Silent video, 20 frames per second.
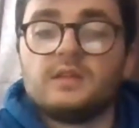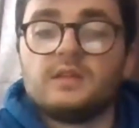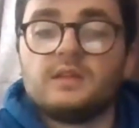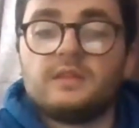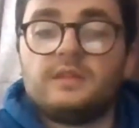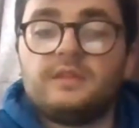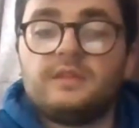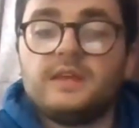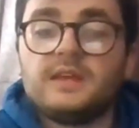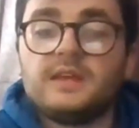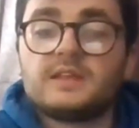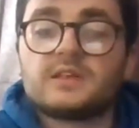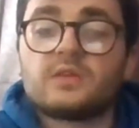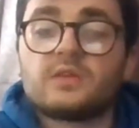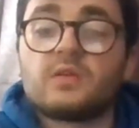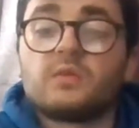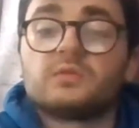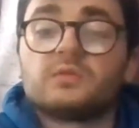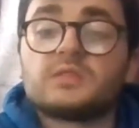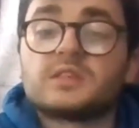These are
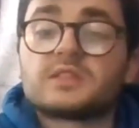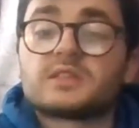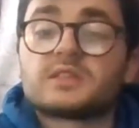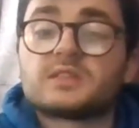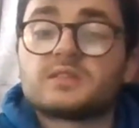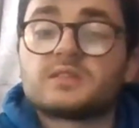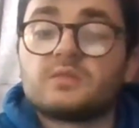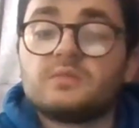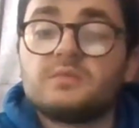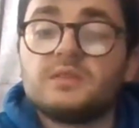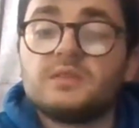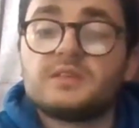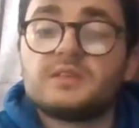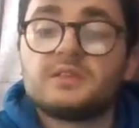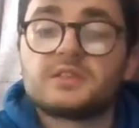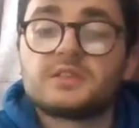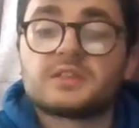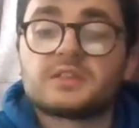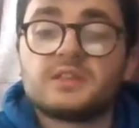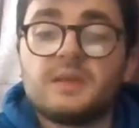only some little
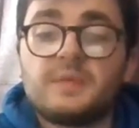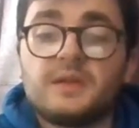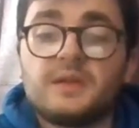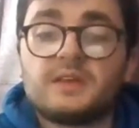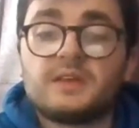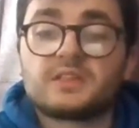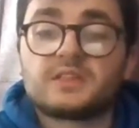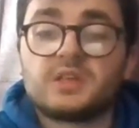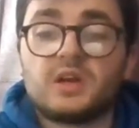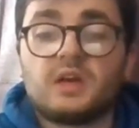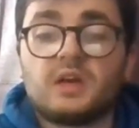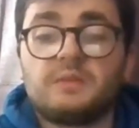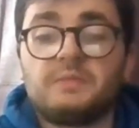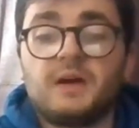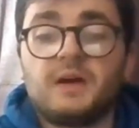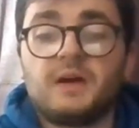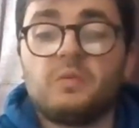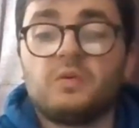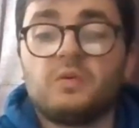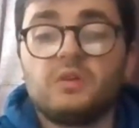snippets surrounding
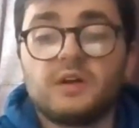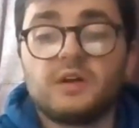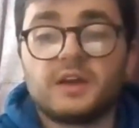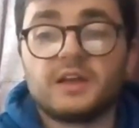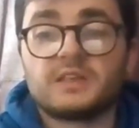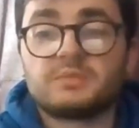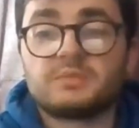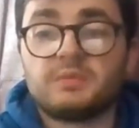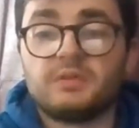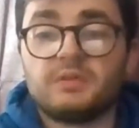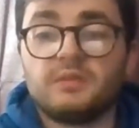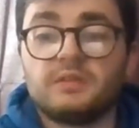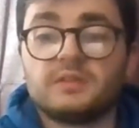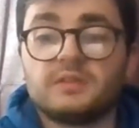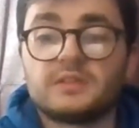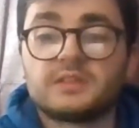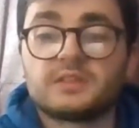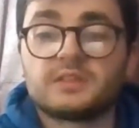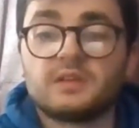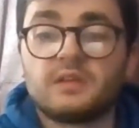my work
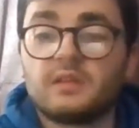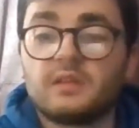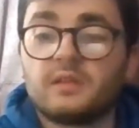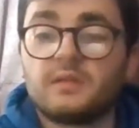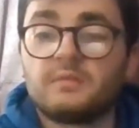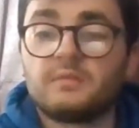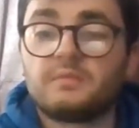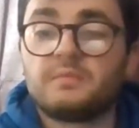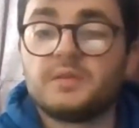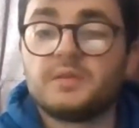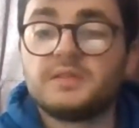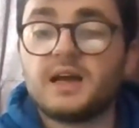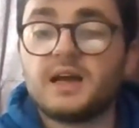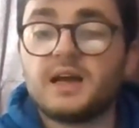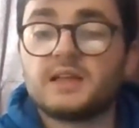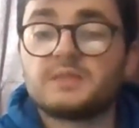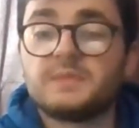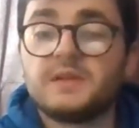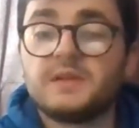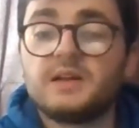experience, but it
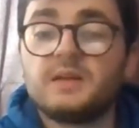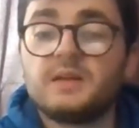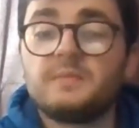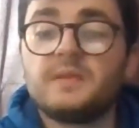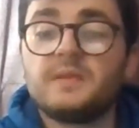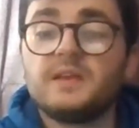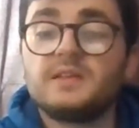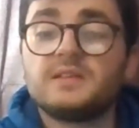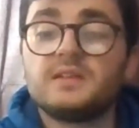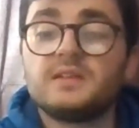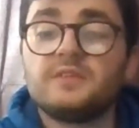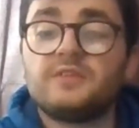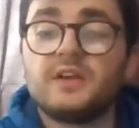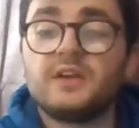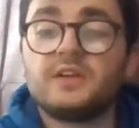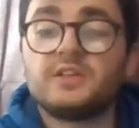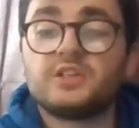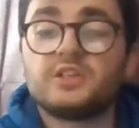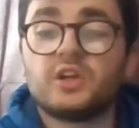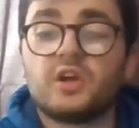has been an amazing
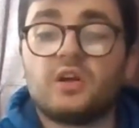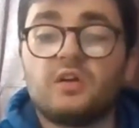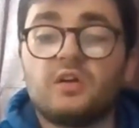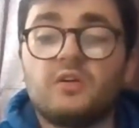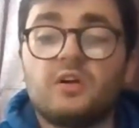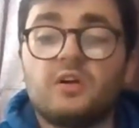adventure,